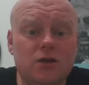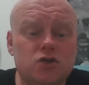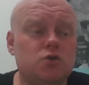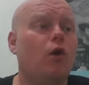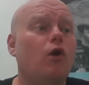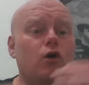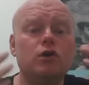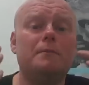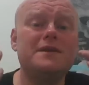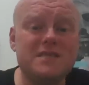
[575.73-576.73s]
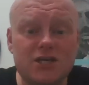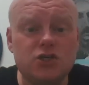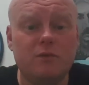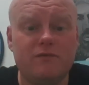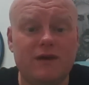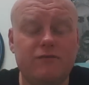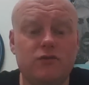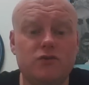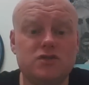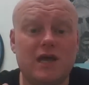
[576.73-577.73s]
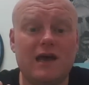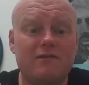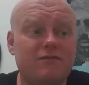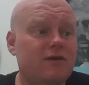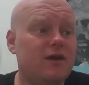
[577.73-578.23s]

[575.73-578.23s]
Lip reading: So all the possession we've had first half,